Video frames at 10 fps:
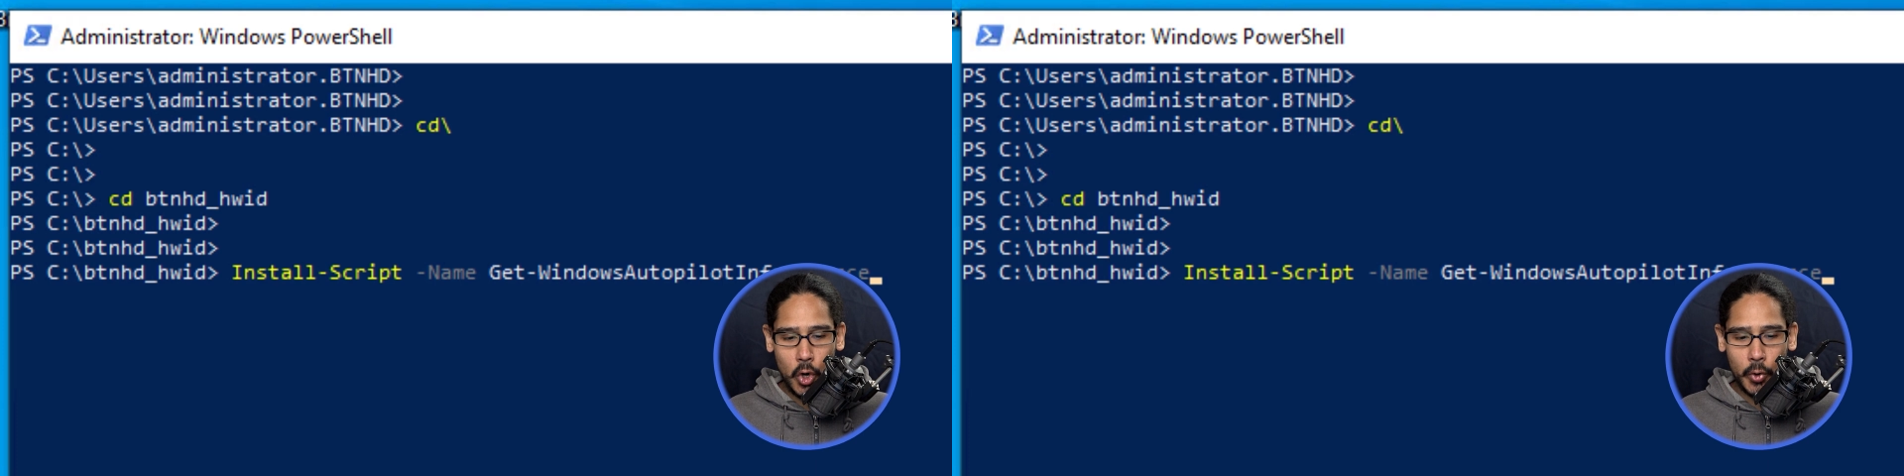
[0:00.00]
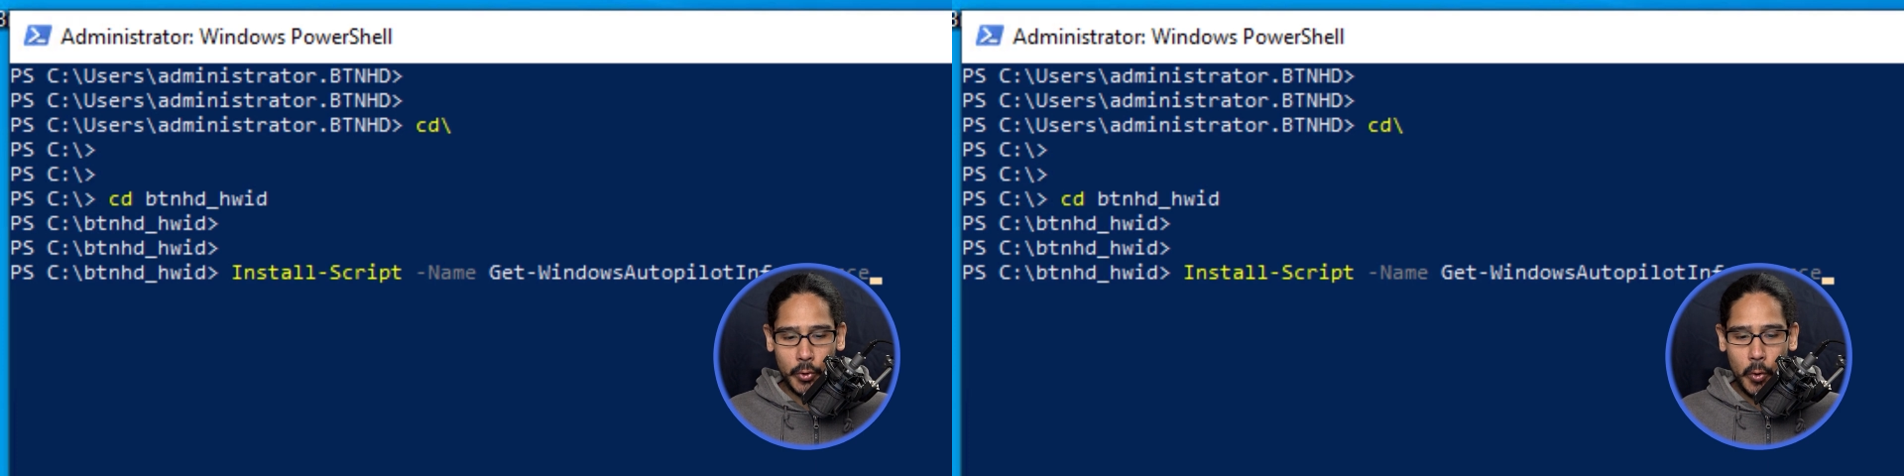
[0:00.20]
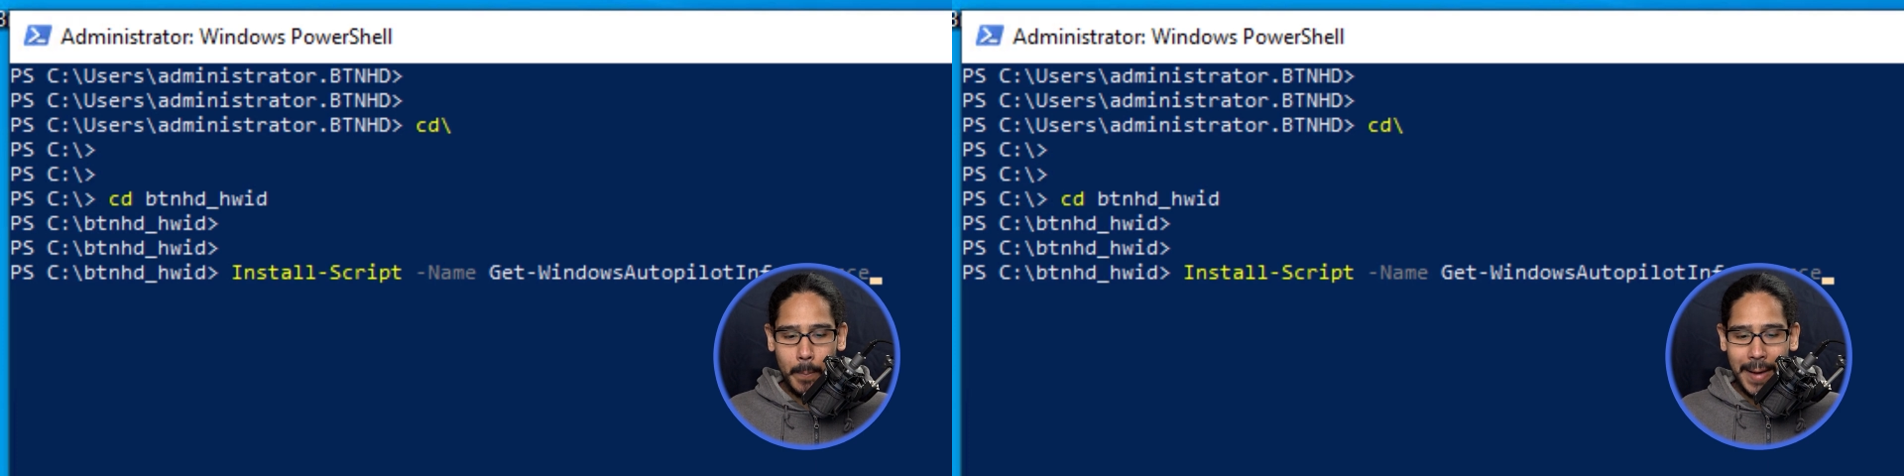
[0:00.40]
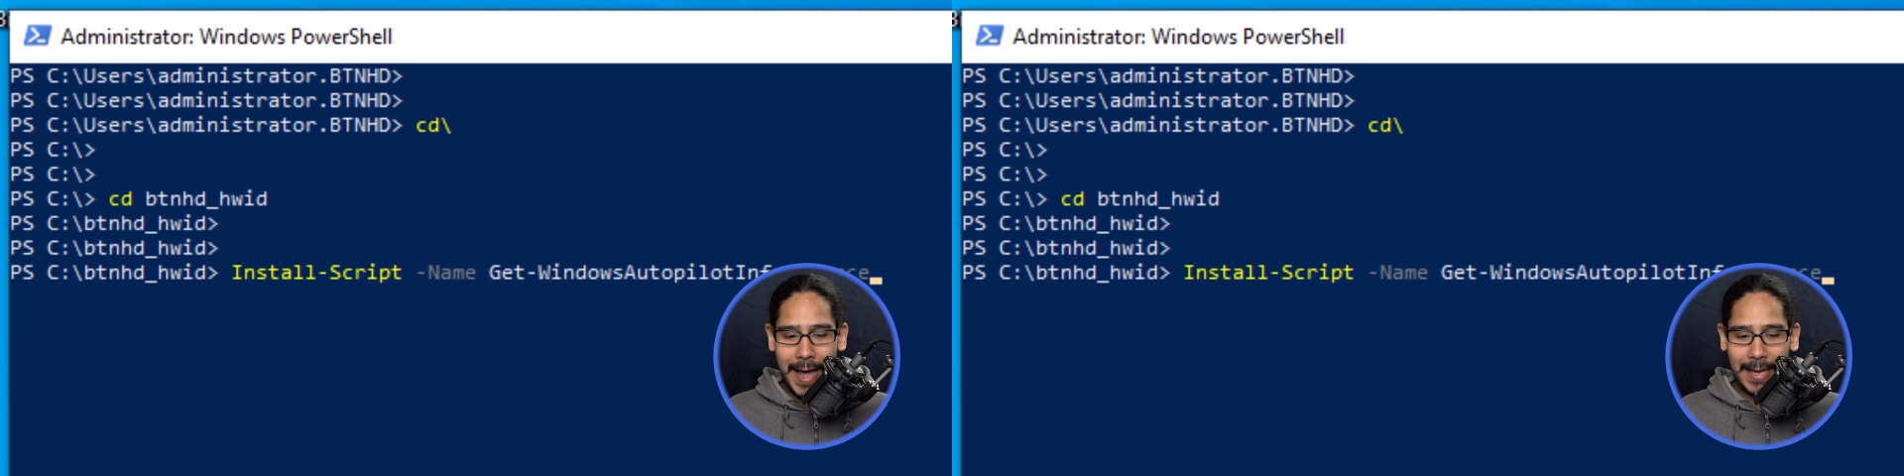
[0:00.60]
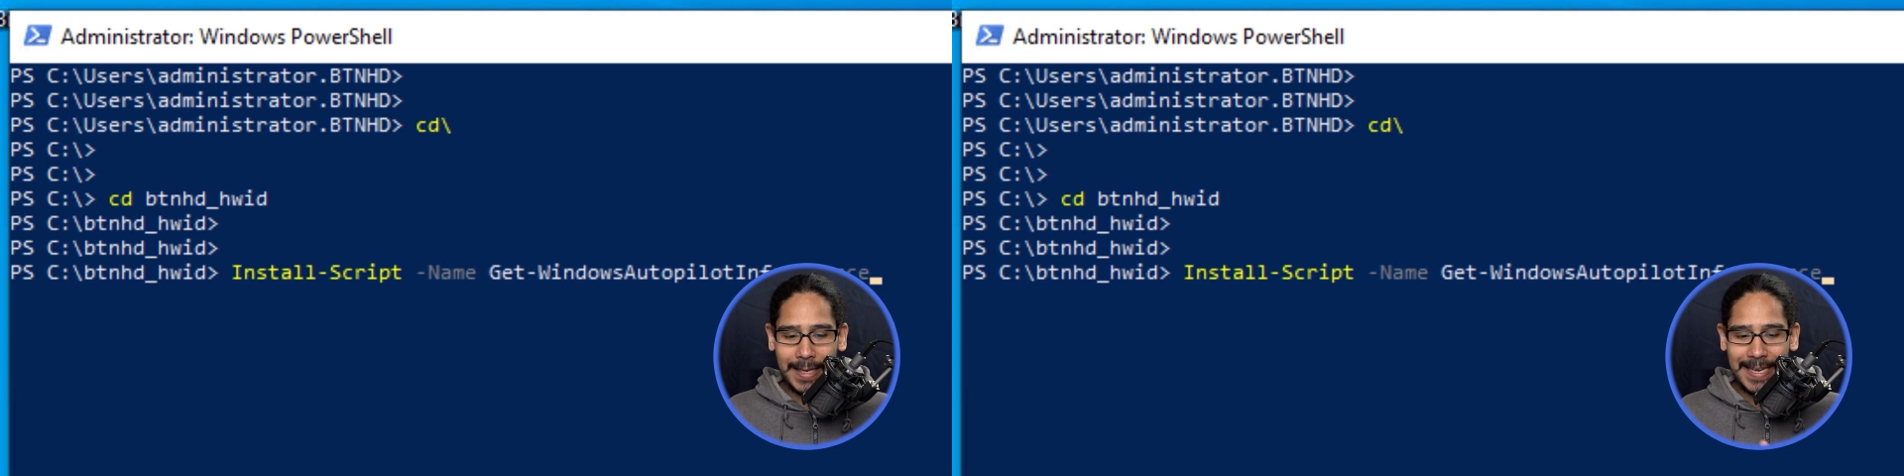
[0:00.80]

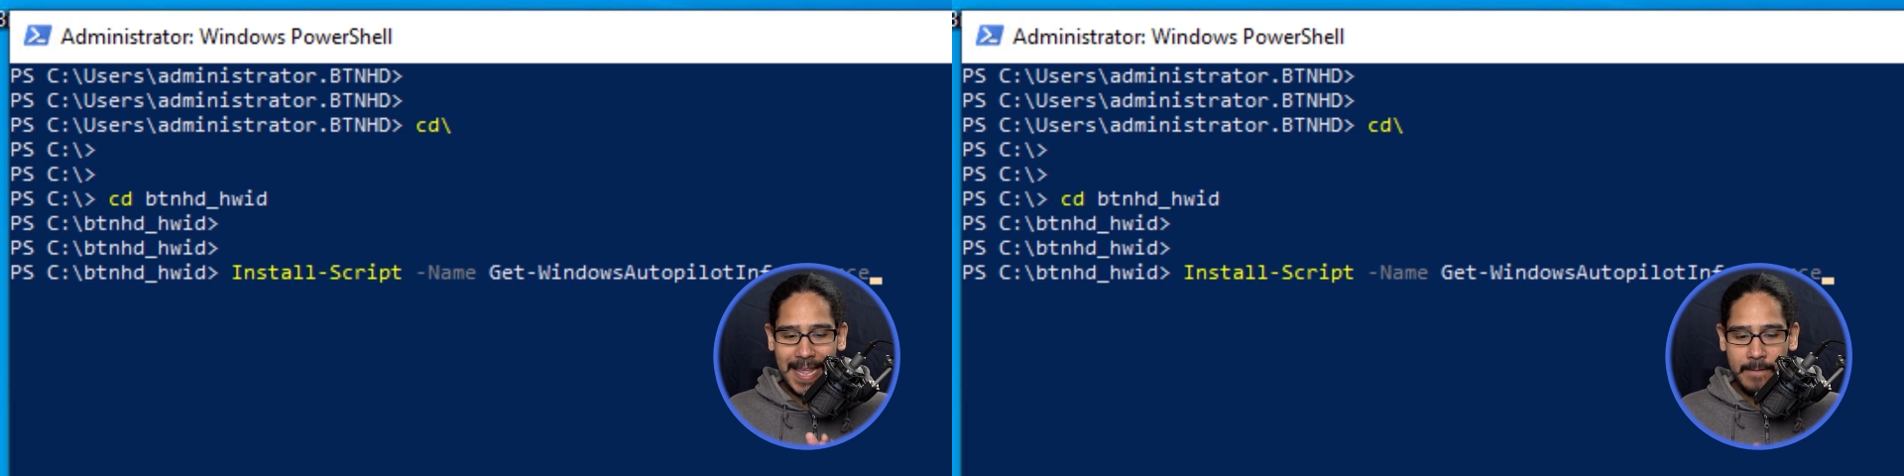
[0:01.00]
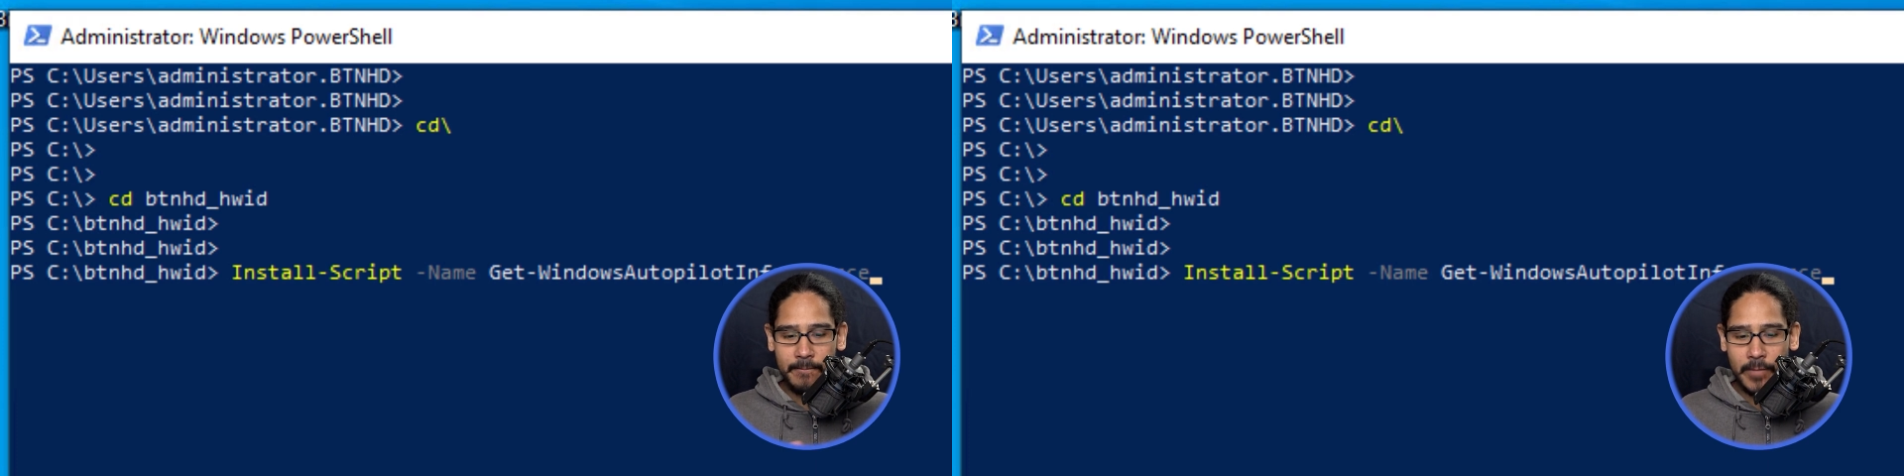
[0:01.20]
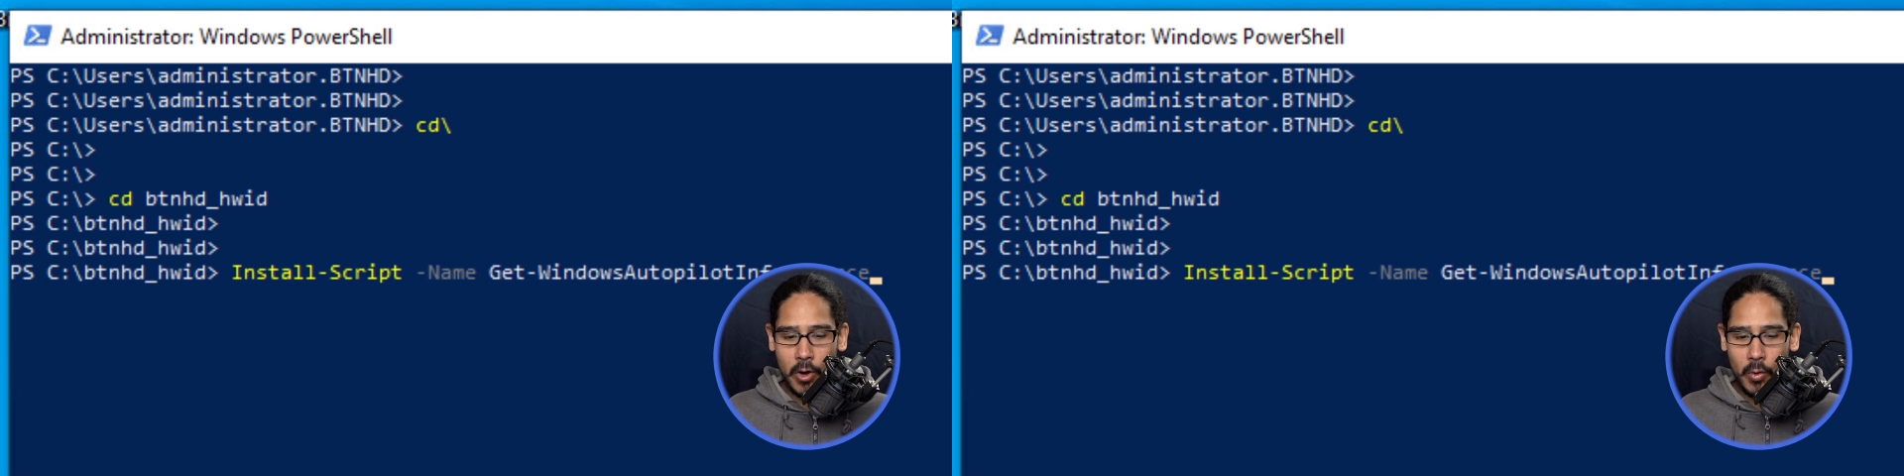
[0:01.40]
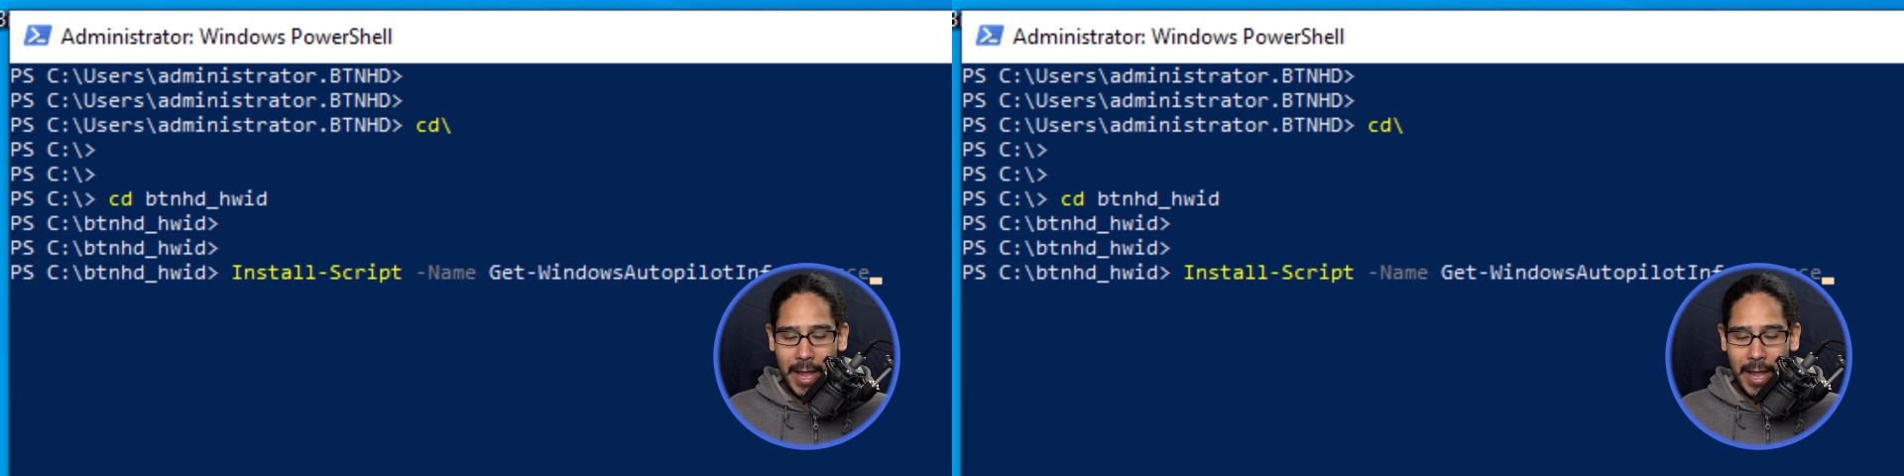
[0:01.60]
autopilot info